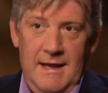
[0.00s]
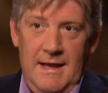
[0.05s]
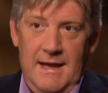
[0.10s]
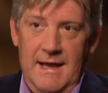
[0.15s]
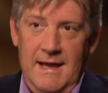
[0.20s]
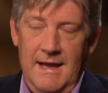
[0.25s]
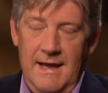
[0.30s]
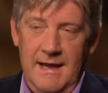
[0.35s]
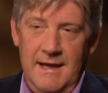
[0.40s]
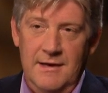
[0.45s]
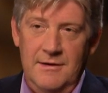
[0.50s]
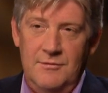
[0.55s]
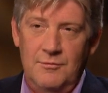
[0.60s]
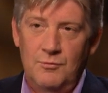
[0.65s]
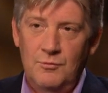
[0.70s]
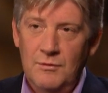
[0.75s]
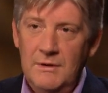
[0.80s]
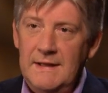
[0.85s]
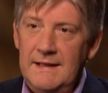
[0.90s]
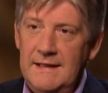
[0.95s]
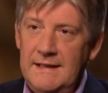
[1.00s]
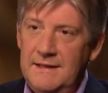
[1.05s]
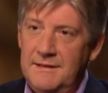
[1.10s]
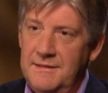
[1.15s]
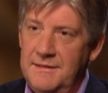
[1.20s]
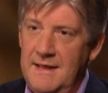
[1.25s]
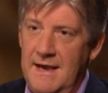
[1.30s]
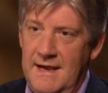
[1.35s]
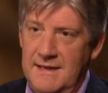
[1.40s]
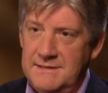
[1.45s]
And really,
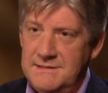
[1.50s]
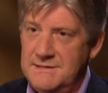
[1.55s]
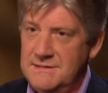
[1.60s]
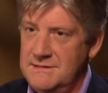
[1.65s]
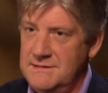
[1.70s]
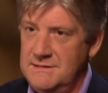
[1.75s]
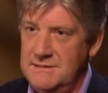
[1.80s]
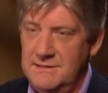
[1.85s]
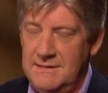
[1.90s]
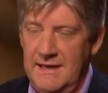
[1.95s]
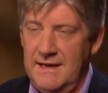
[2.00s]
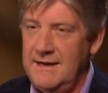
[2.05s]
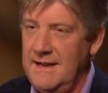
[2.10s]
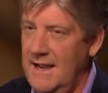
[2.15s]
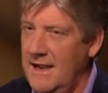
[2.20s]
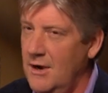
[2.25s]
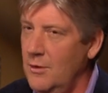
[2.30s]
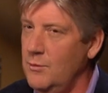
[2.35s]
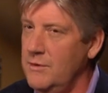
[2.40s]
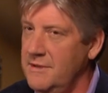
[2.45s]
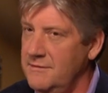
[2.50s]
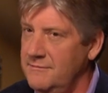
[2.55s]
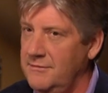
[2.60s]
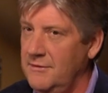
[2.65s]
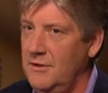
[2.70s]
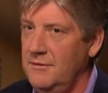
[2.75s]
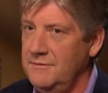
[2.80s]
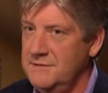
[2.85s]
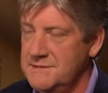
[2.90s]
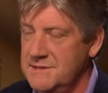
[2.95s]
that's kind of how we
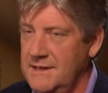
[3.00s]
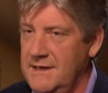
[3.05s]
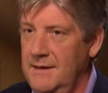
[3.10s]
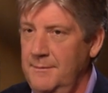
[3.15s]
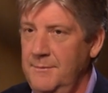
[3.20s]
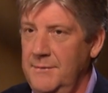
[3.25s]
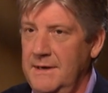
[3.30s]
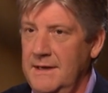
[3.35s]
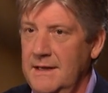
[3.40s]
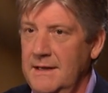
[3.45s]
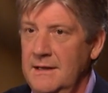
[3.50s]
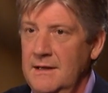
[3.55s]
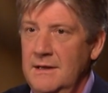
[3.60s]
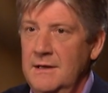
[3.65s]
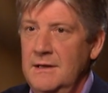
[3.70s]
evolved as a company.